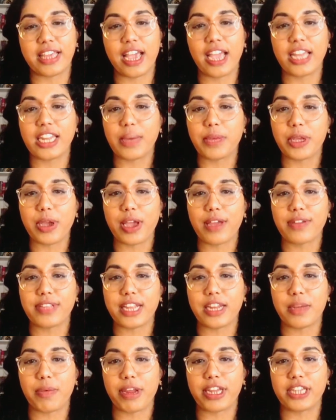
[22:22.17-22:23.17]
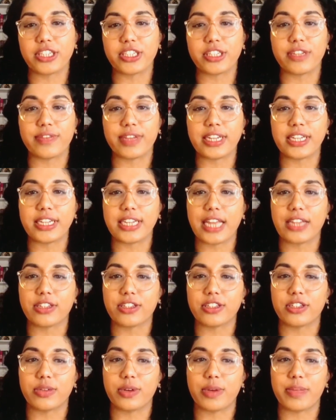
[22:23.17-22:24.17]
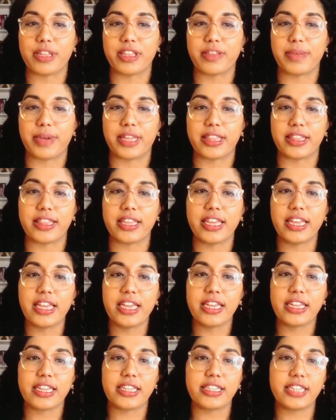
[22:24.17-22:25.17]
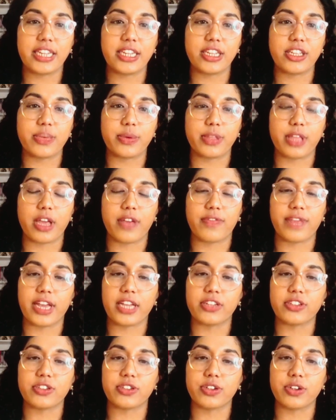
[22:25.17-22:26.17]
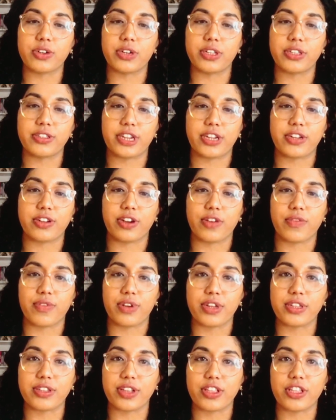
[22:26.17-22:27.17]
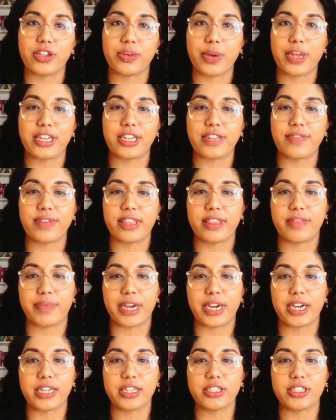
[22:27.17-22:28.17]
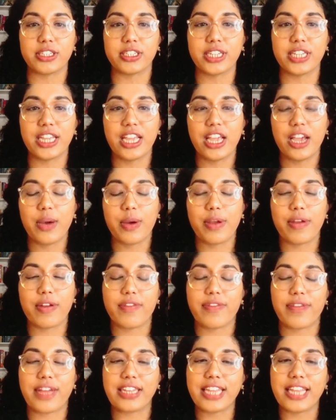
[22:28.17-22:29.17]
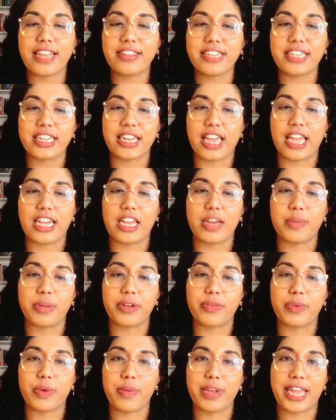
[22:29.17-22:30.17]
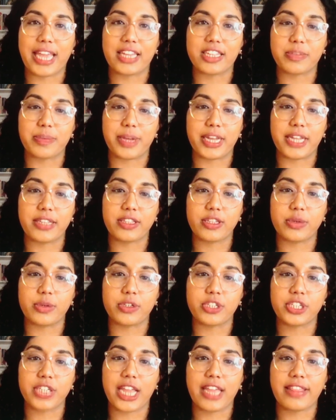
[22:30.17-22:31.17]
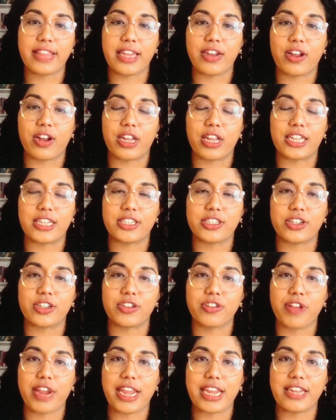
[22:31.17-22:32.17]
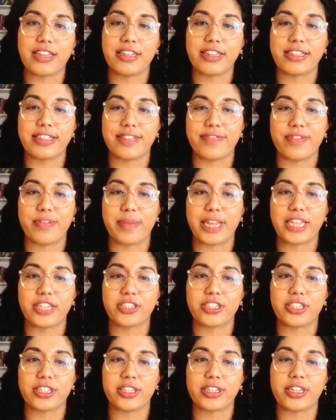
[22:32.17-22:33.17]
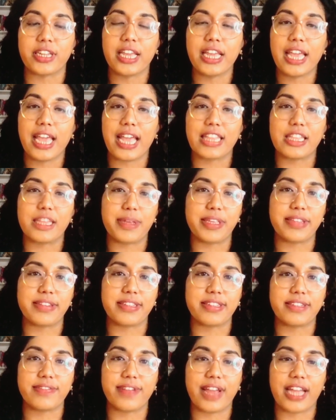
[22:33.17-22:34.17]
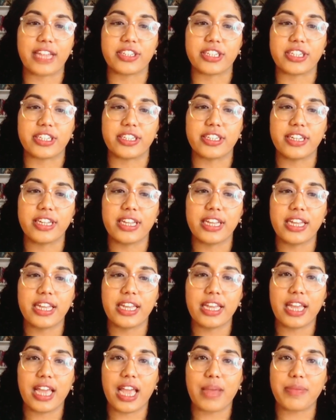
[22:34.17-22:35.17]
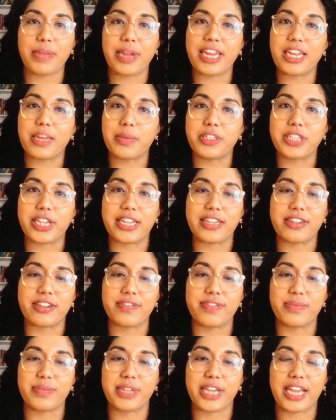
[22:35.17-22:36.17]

the IWF celebration of International Women's Month continues with our virtual Cornerstone Conference on the 25th of March. We have a fantastic lineup of women experts who will share their knowledge on trade, disinformation, and the business of fashion. I'm Naina Bajakal from